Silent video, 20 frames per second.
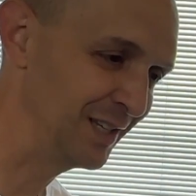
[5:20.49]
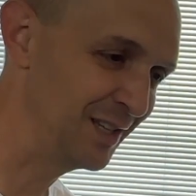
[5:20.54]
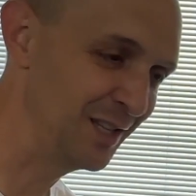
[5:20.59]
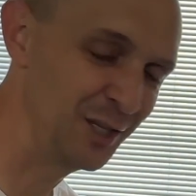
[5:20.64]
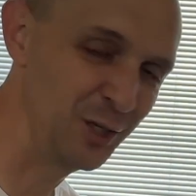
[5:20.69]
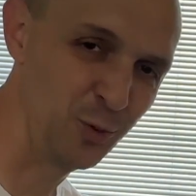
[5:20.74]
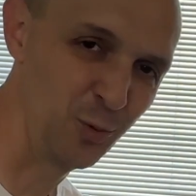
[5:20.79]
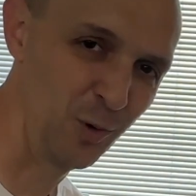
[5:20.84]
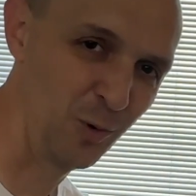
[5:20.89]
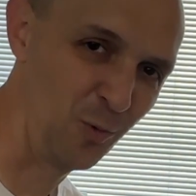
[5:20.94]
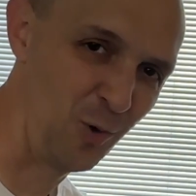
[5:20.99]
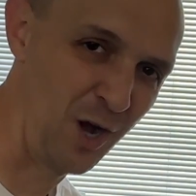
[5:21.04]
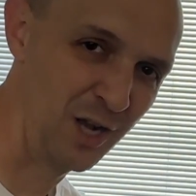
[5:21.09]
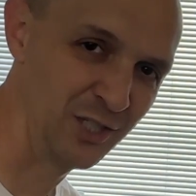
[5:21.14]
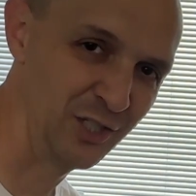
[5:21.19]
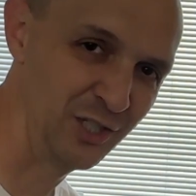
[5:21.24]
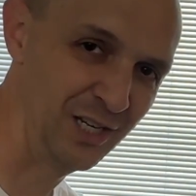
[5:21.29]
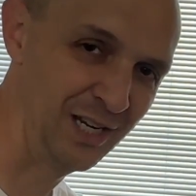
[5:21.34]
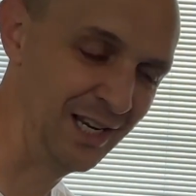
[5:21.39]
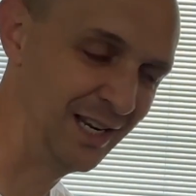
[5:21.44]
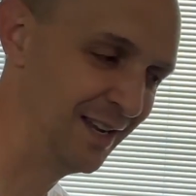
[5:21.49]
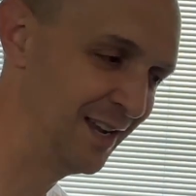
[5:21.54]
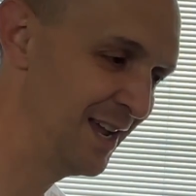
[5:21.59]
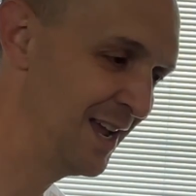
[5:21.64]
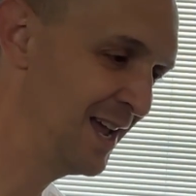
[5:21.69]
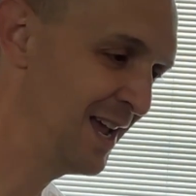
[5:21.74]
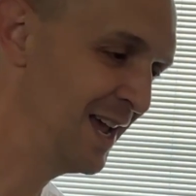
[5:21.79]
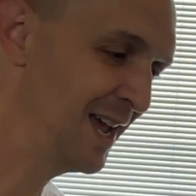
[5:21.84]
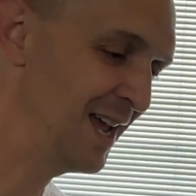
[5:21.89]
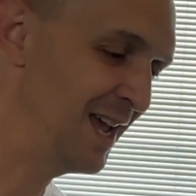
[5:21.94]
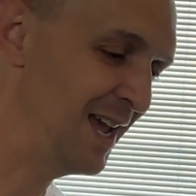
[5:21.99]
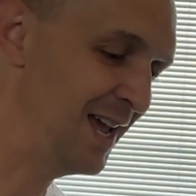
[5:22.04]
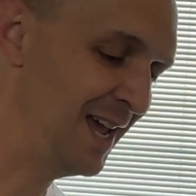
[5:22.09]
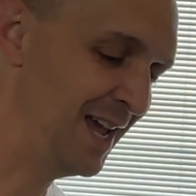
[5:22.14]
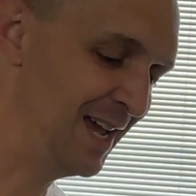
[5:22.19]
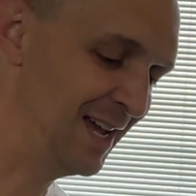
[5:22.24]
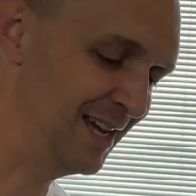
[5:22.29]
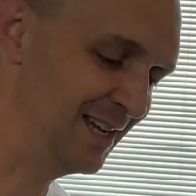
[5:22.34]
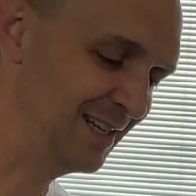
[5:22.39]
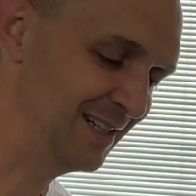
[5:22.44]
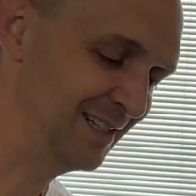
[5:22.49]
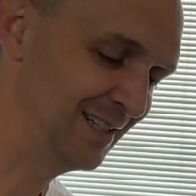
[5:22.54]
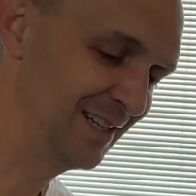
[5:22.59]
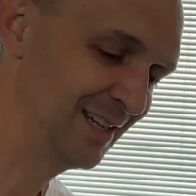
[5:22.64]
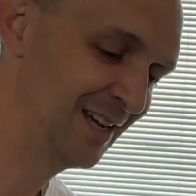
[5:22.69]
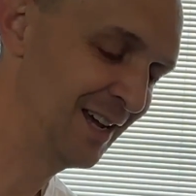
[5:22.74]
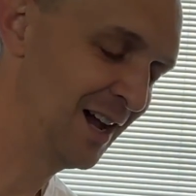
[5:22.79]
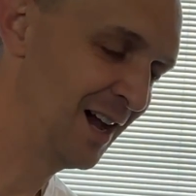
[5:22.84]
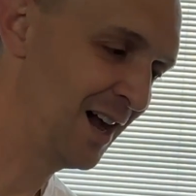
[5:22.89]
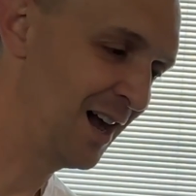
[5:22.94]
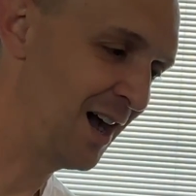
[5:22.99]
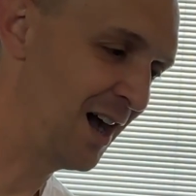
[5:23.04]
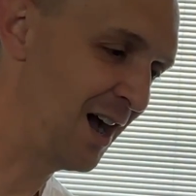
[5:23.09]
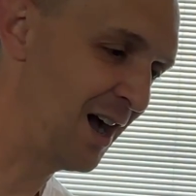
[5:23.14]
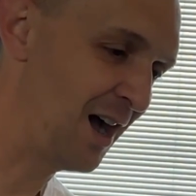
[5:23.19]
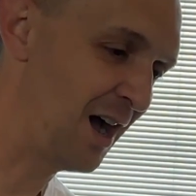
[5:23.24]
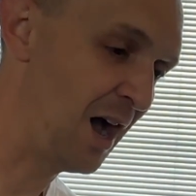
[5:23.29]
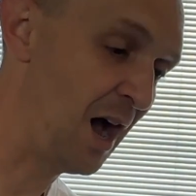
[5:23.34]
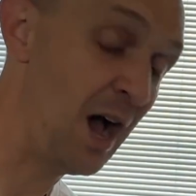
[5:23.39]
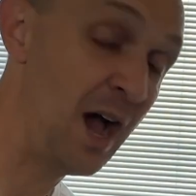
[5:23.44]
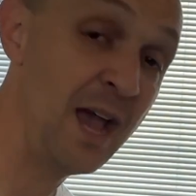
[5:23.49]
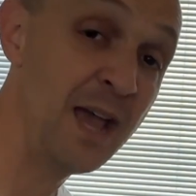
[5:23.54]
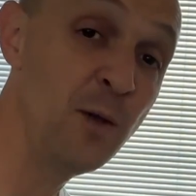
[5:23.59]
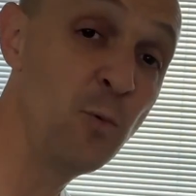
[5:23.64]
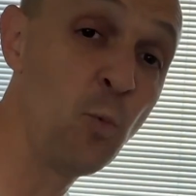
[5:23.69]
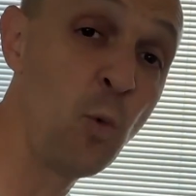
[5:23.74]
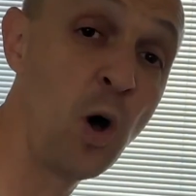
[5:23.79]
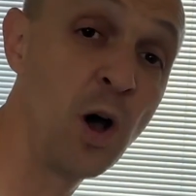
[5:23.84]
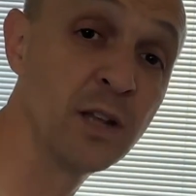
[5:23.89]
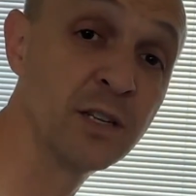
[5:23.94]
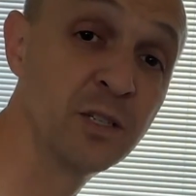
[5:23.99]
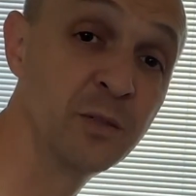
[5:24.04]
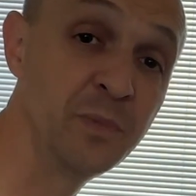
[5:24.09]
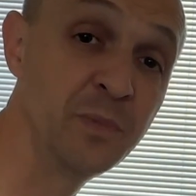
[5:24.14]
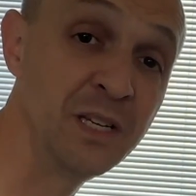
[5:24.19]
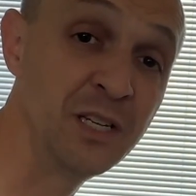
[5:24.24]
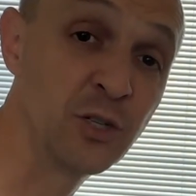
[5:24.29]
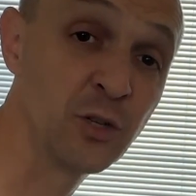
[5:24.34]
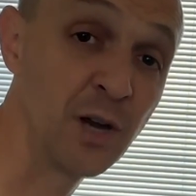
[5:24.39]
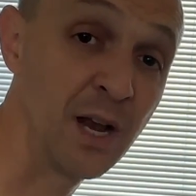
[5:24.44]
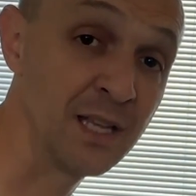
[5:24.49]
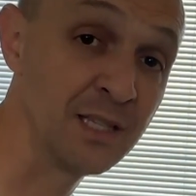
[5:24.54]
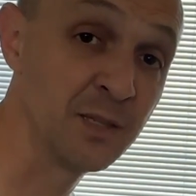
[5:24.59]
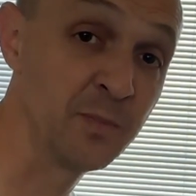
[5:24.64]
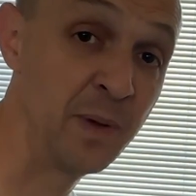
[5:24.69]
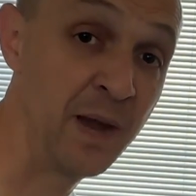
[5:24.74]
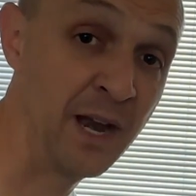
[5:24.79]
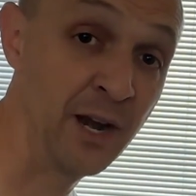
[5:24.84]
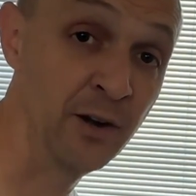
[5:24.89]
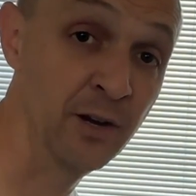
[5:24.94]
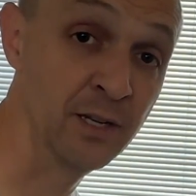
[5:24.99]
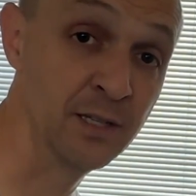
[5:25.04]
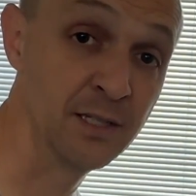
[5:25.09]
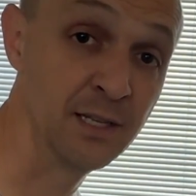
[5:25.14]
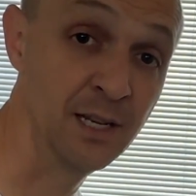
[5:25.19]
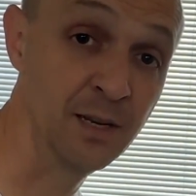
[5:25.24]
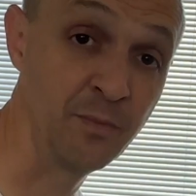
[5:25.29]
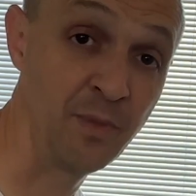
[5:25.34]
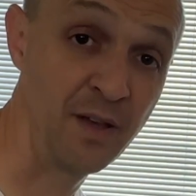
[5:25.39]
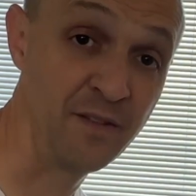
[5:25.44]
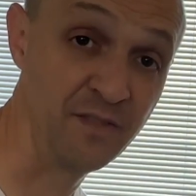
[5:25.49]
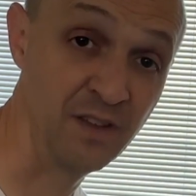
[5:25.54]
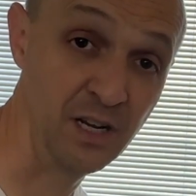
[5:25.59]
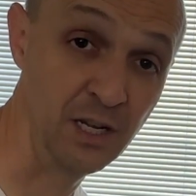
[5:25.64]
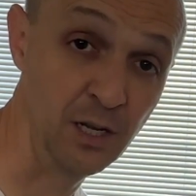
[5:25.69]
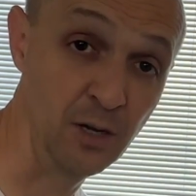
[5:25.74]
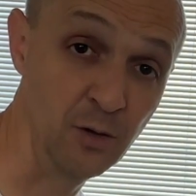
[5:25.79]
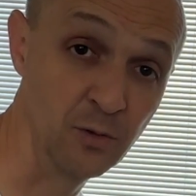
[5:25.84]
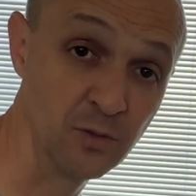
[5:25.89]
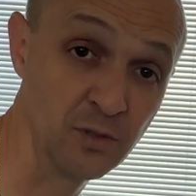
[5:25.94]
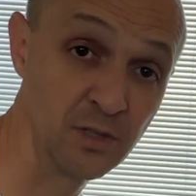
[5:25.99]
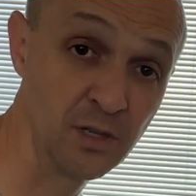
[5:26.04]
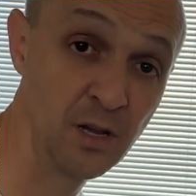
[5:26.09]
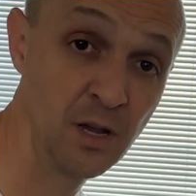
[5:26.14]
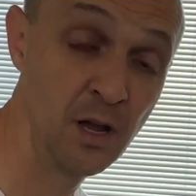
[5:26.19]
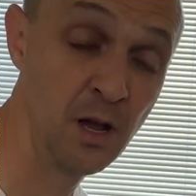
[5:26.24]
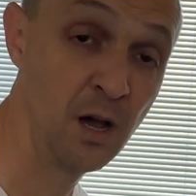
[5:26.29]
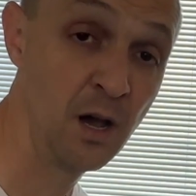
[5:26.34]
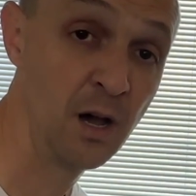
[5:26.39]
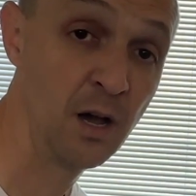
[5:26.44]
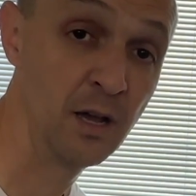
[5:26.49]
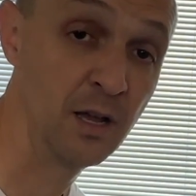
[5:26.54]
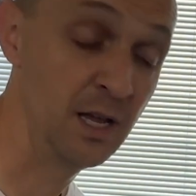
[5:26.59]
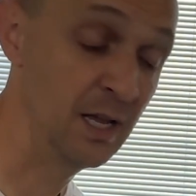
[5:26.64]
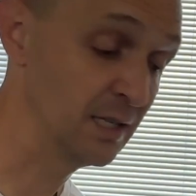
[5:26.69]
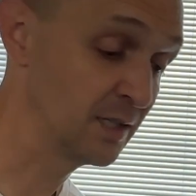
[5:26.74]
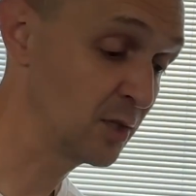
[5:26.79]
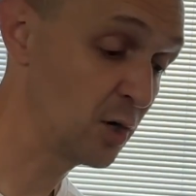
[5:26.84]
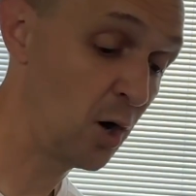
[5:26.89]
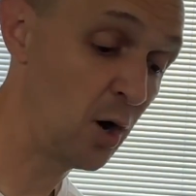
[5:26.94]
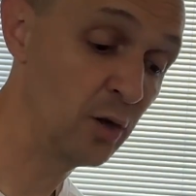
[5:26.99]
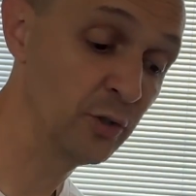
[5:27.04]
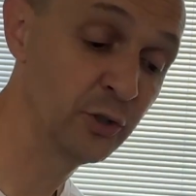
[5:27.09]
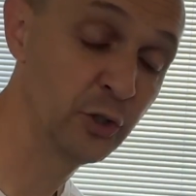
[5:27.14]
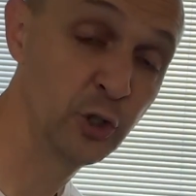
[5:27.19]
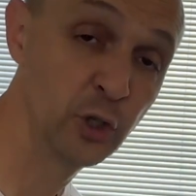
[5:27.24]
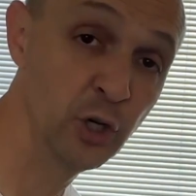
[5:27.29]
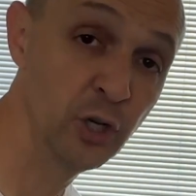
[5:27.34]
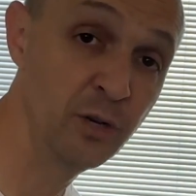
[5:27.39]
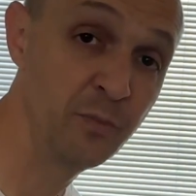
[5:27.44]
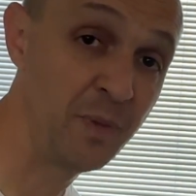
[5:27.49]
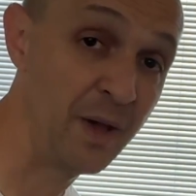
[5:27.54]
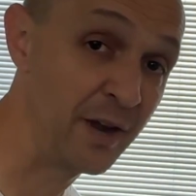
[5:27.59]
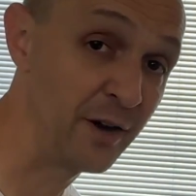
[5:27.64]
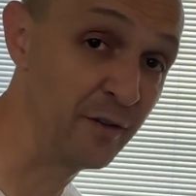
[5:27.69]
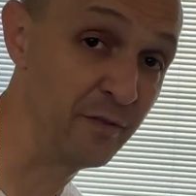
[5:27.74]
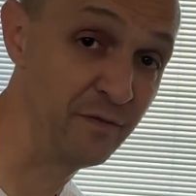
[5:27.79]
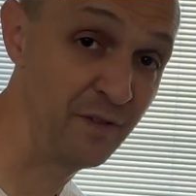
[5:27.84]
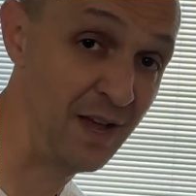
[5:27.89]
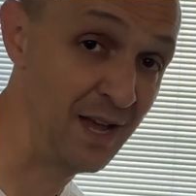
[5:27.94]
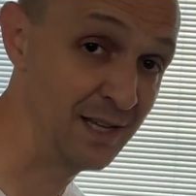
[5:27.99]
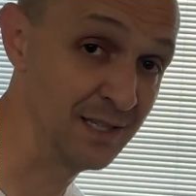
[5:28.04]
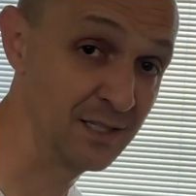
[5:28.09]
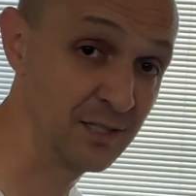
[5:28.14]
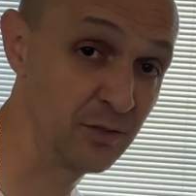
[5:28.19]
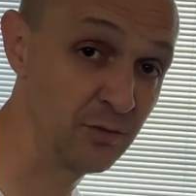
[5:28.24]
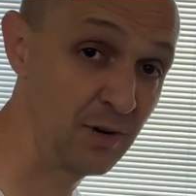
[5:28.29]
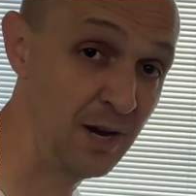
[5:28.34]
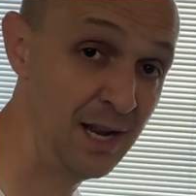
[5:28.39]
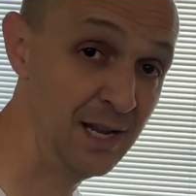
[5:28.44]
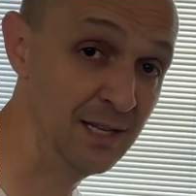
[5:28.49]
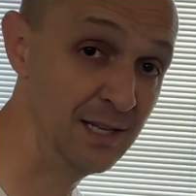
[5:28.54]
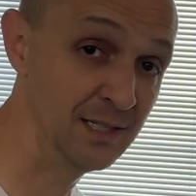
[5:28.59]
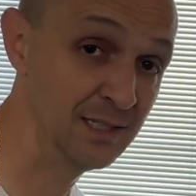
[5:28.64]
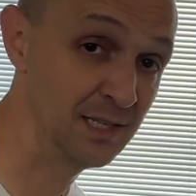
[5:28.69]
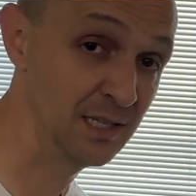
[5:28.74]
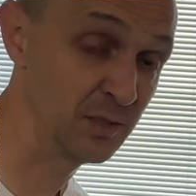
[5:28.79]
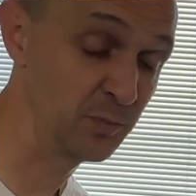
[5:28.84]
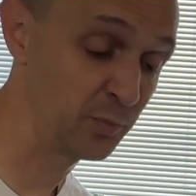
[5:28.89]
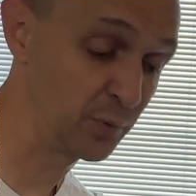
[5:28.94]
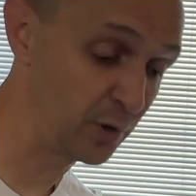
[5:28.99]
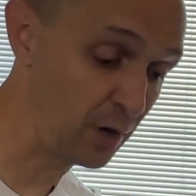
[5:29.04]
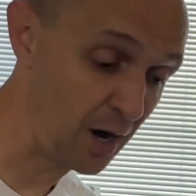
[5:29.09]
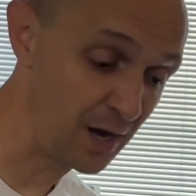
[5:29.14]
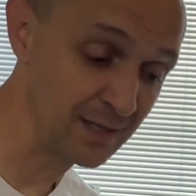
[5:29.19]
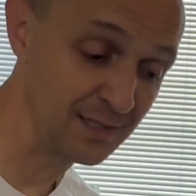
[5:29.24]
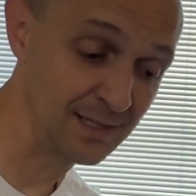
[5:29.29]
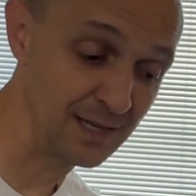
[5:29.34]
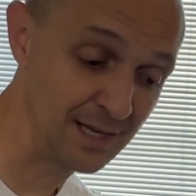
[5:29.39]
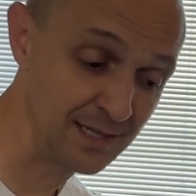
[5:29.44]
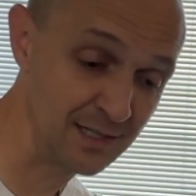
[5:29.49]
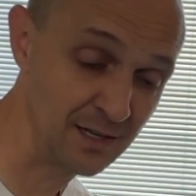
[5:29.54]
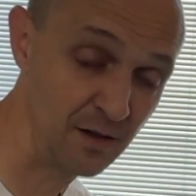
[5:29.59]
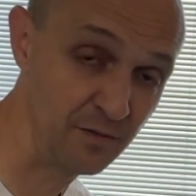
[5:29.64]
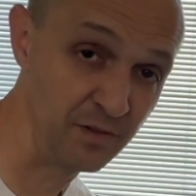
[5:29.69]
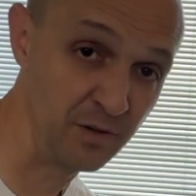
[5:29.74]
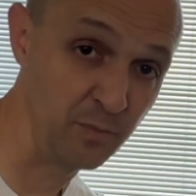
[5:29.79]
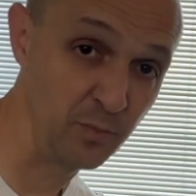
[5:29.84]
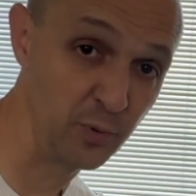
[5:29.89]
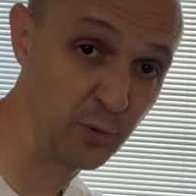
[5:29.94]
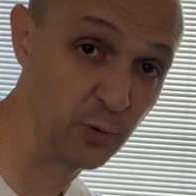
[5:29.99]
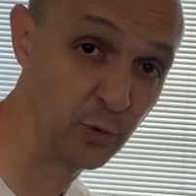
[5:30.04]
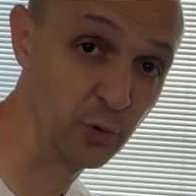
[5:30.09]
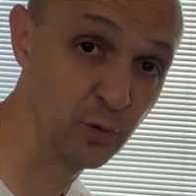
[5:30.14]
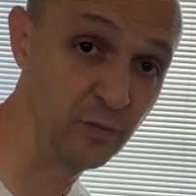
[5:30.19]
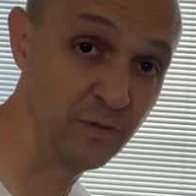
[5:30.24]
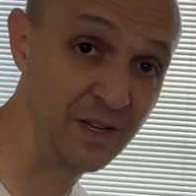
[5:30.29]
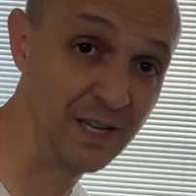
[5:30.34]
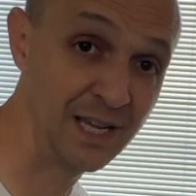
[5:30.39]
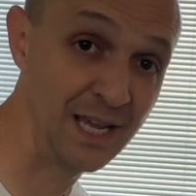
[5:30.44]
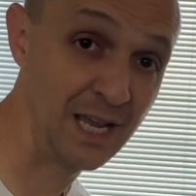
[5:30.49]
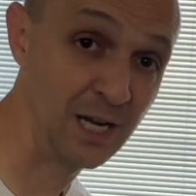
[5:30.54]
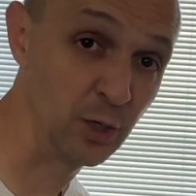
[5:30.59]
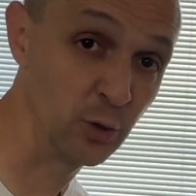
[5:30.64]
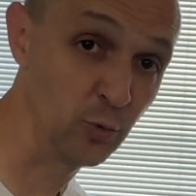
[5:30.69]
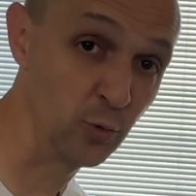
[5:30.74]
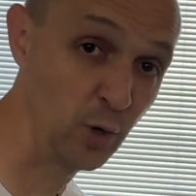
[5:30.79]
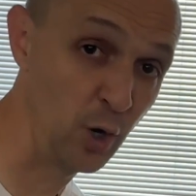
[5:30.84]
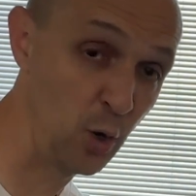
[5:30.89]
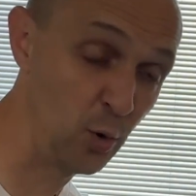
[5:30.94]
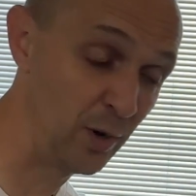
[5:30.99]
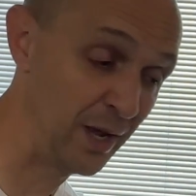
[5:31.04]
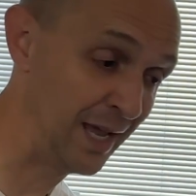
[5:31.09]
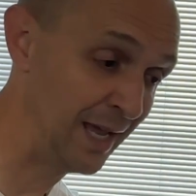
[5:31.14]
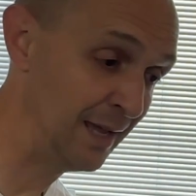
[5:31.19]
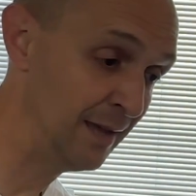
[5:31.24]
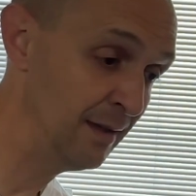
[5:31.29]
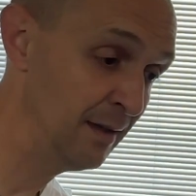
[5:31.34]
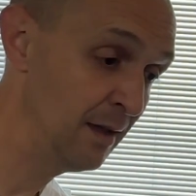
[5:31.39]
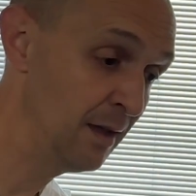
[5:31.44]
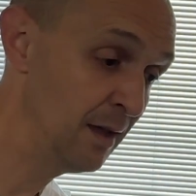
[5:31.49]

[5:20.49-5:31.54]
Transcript: that you are watching, and I want to be transparent in my videos. It's called good, better, best, right? It's this process of improving and growing.